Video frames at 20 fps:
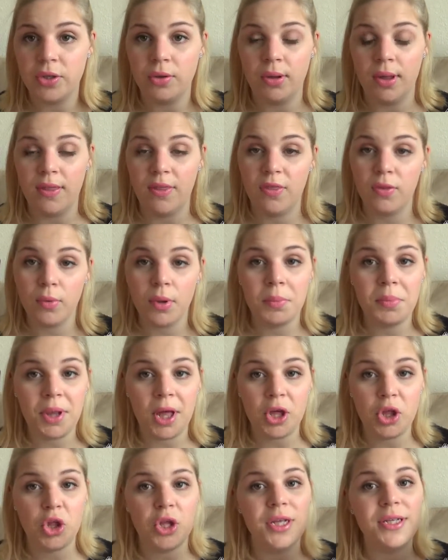you get three
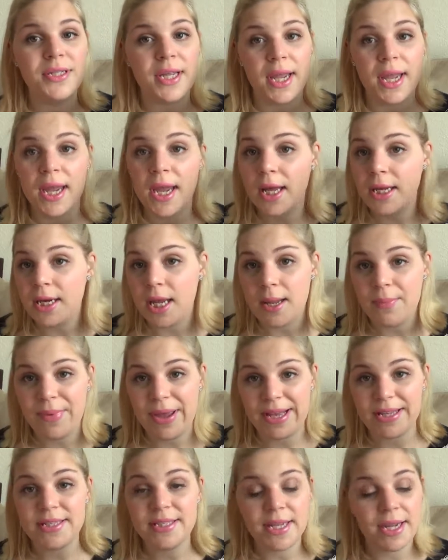blushes, and a
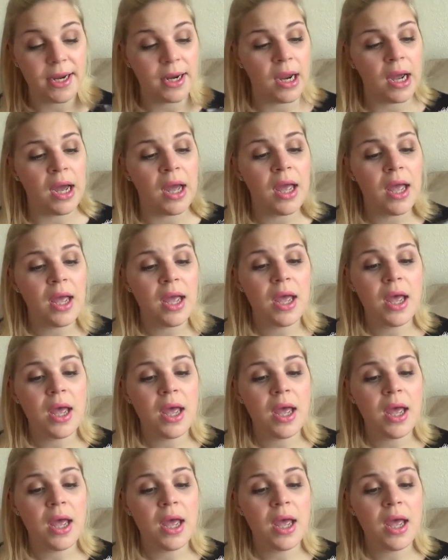mascara.